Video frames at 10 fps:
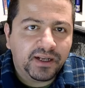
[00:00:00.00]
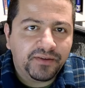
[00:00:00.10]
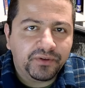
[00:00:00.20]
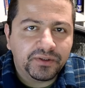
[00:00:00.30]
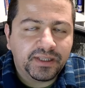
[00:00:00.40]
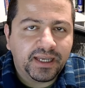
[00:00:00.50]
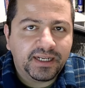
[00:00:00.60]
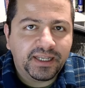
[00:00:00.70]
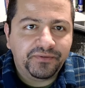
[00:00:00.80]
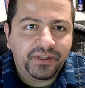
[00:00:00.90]
the levels
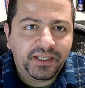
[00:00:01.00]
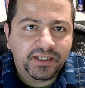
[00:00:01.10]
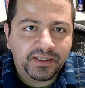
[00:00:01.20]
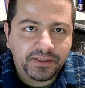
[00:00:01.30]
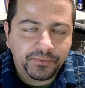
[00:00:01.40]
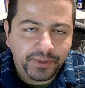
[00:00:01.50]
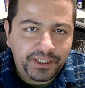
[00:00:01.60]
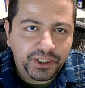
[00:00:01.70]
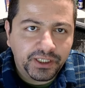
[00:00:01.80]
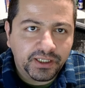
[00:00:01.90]
that Nvidia is
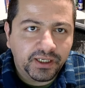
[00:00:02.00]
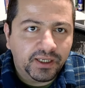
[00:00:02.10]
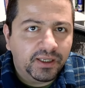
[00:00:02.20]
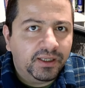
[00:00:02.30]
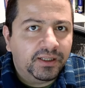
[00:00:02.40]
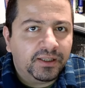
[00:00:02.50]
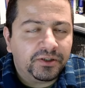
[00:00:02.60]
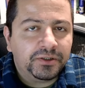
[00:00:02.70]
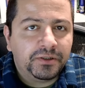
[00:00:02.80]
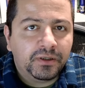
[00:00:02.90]
reaching,
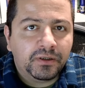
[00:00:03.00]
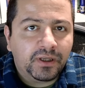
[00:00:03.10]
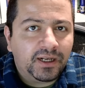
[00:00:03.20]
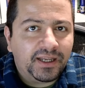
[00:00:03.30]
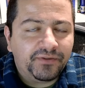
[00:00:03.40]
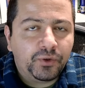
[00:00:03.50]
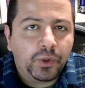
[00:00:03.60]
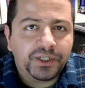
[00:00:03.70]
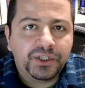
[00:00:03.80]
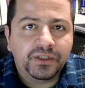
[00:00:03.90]
there's a lot of
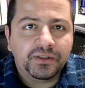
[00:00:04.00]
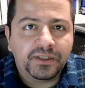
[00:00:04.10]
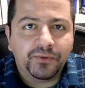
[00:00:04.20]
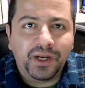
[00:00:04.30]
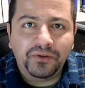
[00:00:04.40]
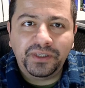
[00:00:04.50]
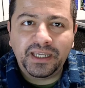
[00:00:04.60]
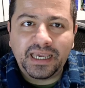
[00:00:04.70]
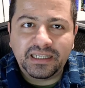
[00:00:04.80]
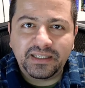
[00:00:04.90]
questions
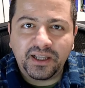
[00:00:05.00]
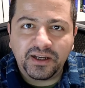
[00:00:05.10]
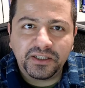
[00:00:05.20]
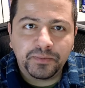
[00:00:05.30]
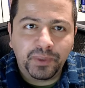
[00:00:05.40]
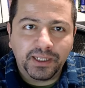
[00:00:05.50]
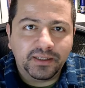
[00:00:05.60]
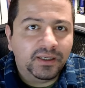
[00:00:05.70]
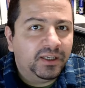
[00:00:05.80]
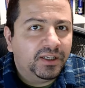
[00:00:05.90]
surrounding a stock split.